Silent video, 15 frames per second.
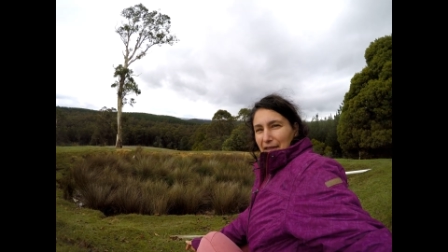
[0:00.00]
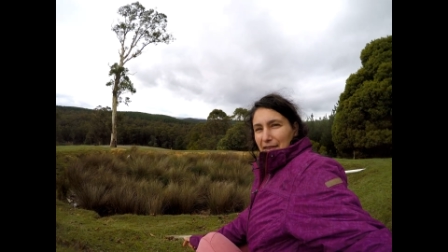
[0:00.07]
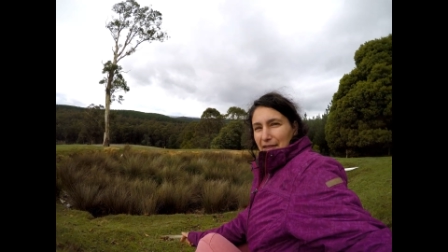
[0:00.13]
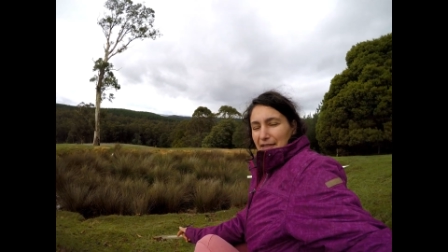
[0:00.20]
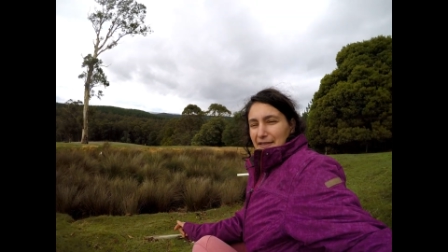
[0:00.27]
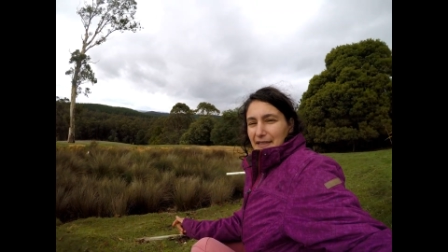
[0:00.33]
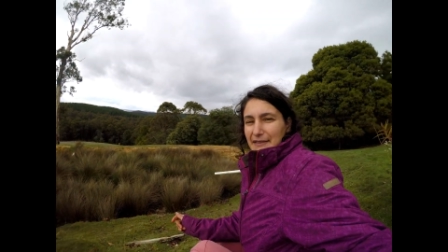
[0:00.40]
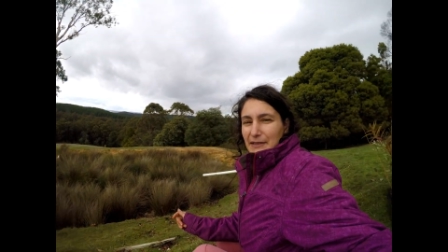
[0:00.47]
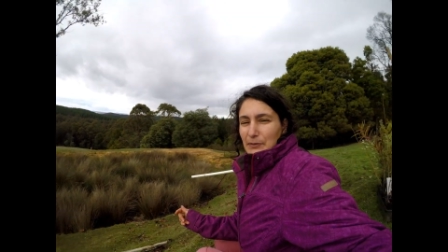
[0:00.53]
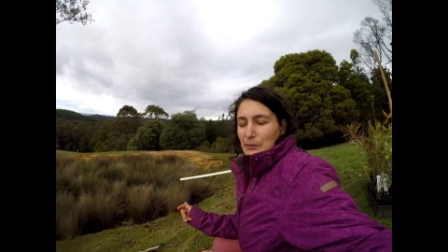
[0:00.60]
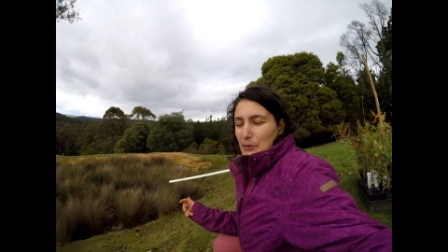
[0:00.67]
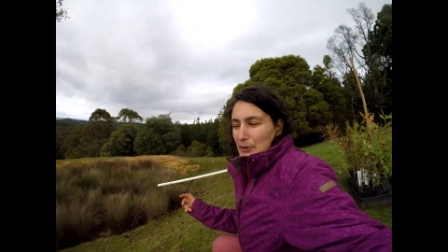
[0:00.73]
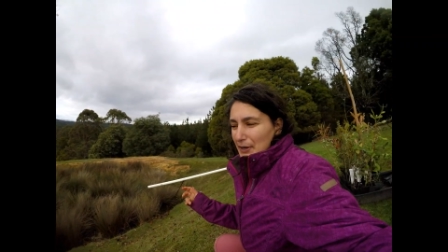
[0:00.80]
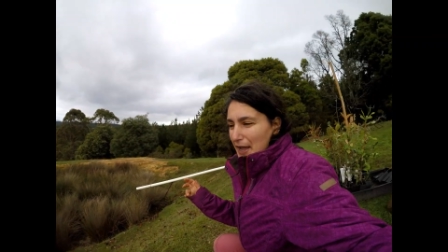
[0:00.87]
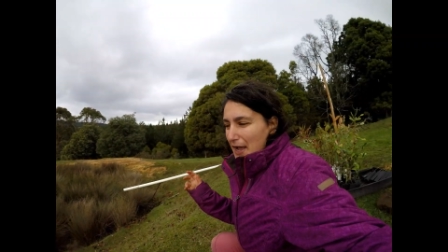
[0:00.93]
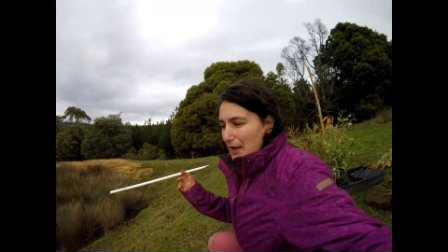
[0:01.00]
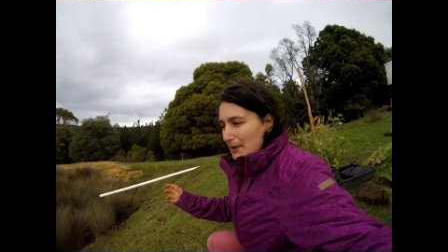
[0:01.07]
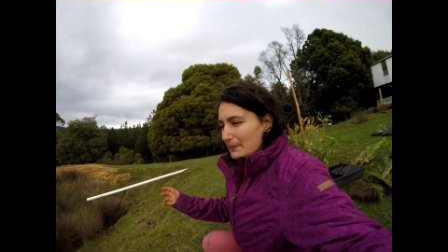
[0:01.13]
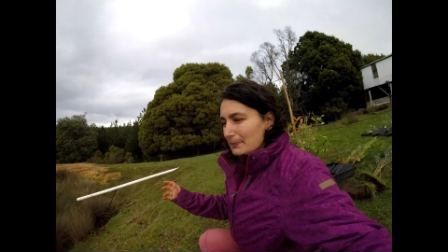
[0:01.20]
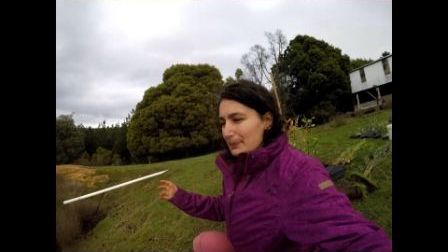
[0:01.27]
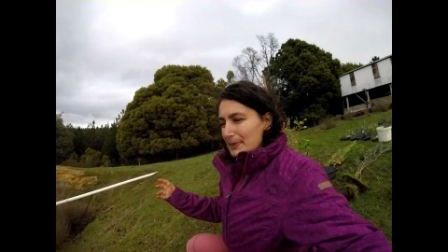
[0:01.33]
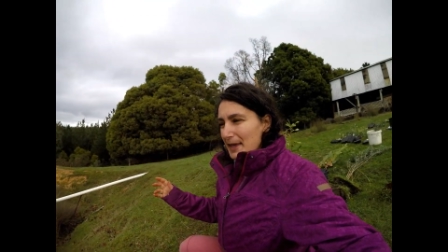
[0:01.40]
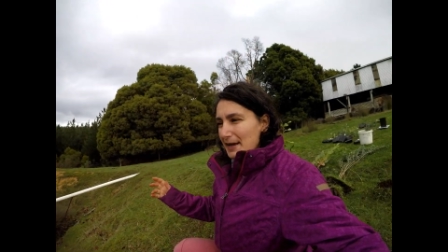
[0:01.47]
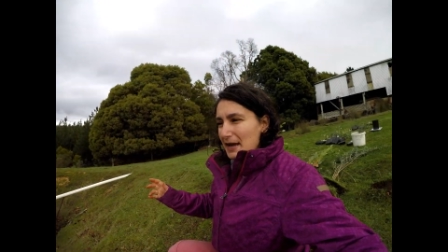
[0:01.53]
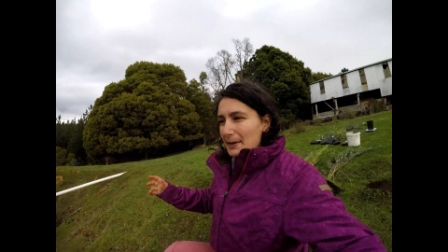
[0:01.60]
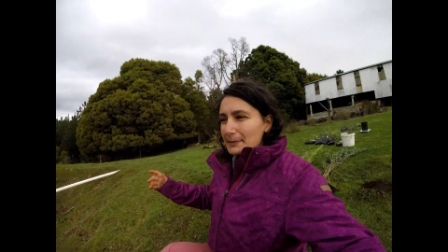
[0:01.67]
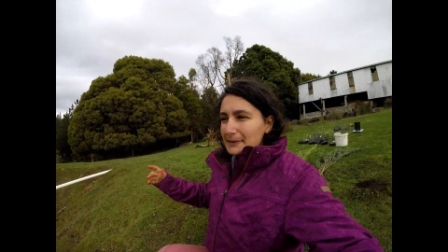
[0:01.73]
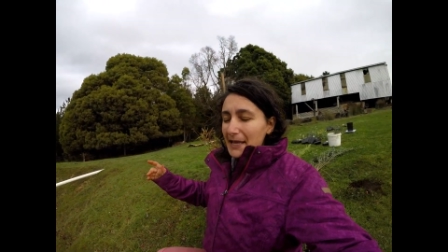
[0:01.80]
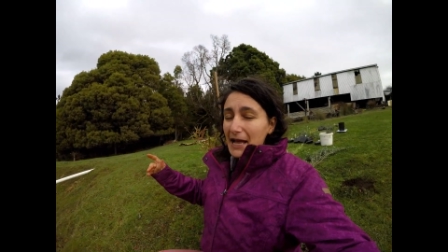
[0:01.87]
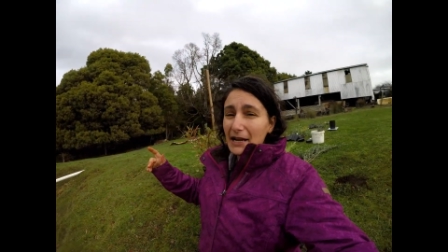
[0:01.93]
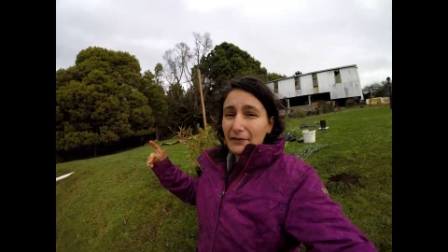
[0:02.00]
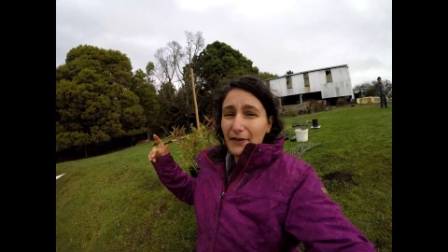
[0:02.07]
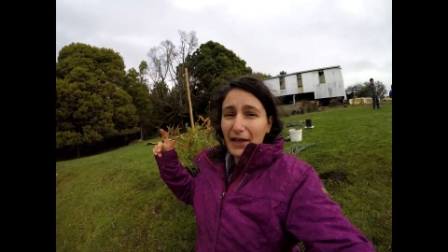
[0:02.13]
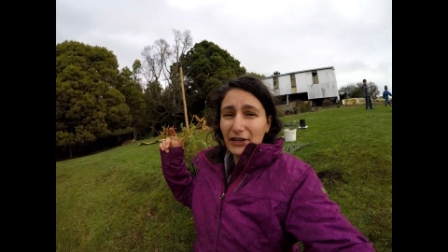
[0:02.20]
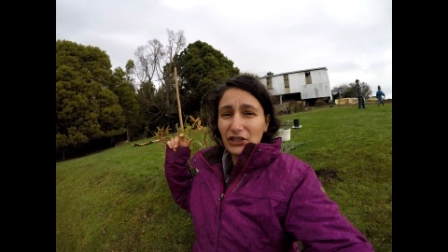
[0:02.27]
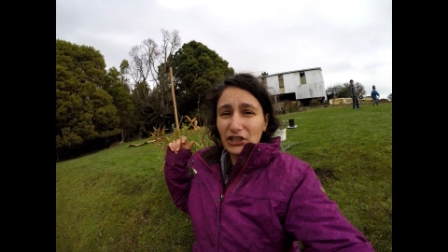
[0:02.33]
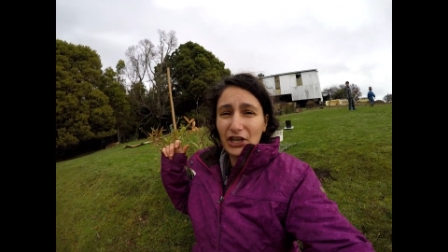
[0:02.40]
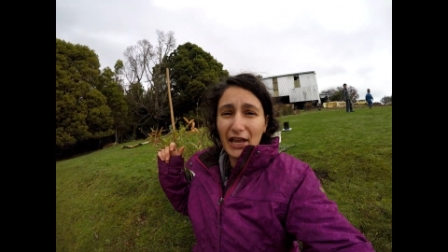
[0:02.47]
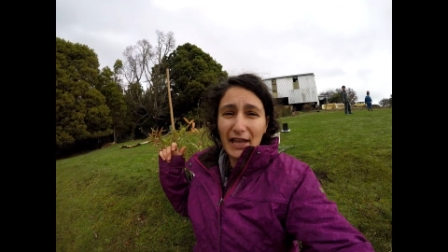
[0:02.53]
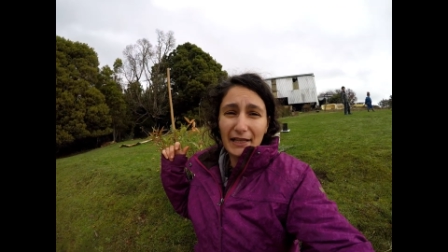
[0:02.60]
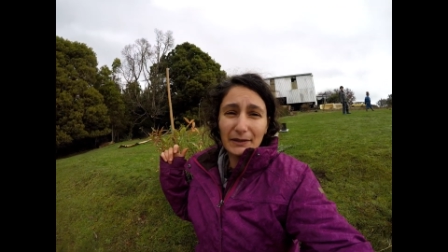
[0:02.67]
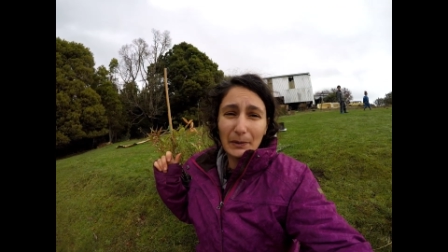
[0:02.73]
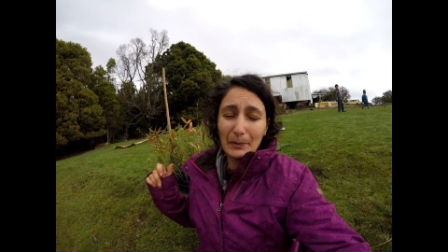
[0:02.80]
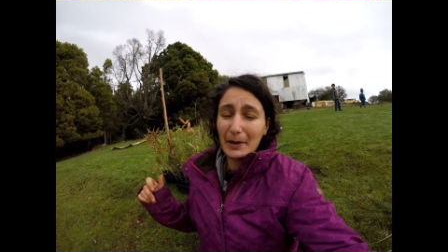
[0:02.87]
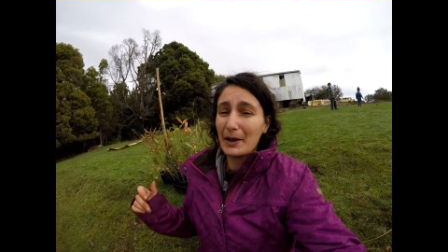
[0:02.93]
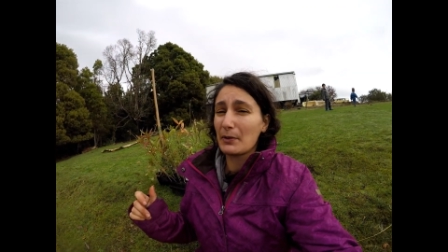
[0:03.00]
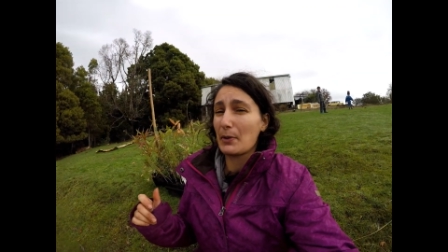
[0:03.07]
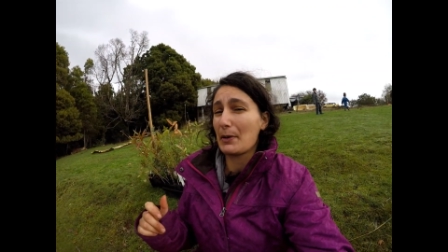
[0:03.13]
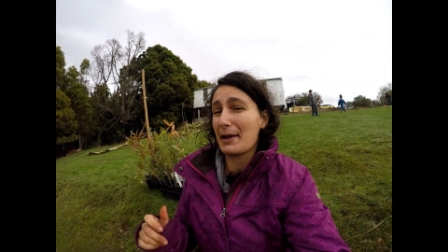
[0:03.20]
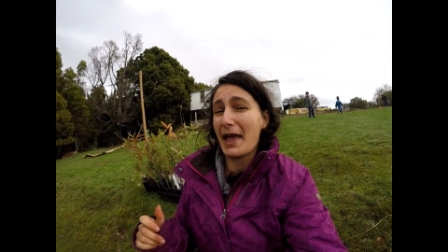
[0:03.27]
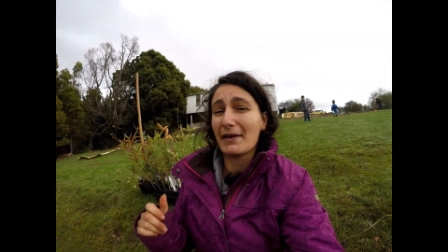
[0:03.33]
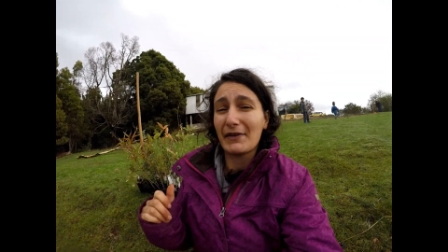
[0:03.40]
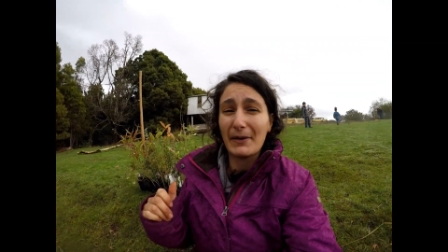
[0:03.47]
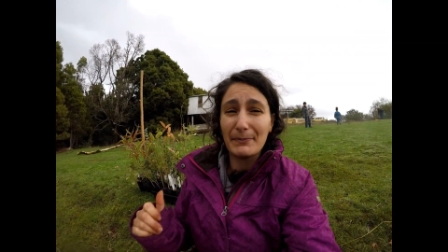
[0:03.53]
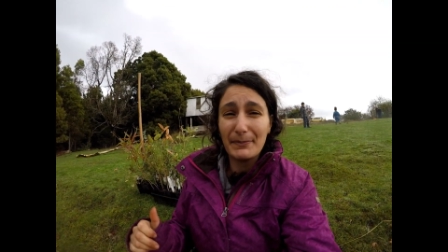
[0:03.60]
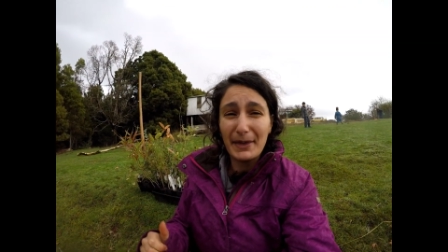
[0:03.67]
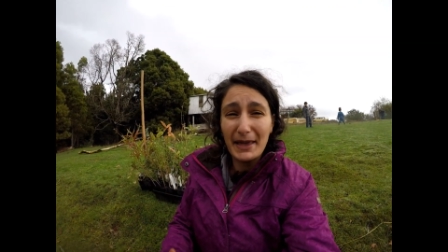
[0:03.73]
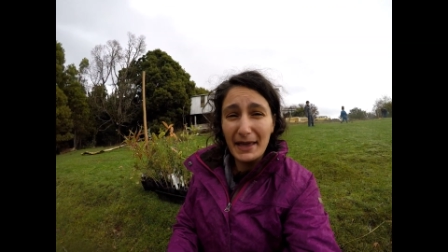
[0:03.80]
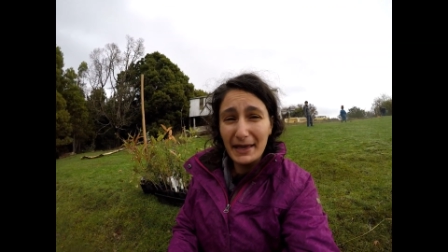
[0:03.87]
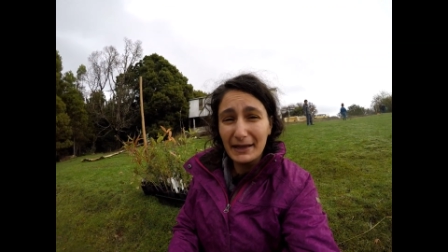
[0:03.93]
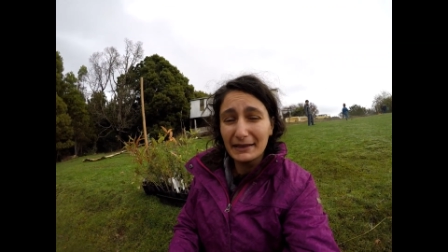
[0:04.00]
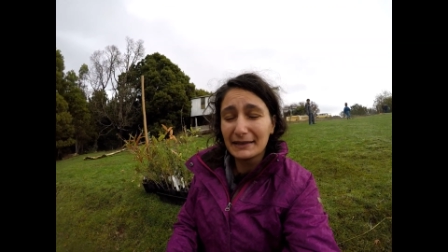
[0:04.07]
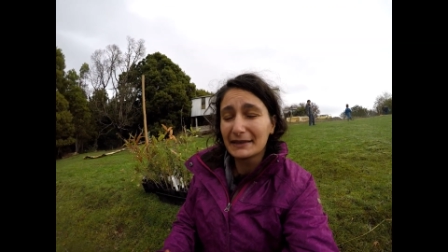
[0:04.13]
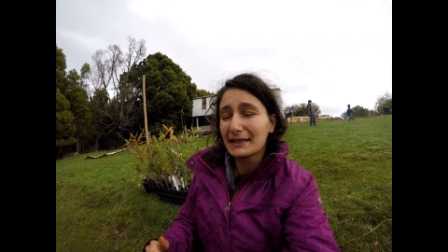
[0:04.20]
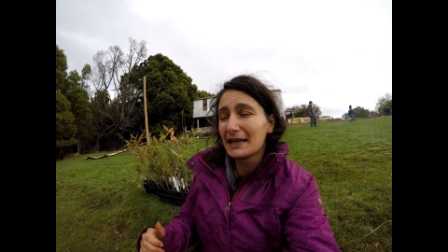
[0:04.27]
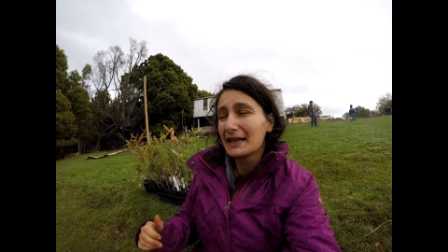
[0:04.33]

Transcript: this is the water that comes out of our sheds where we have our pigs,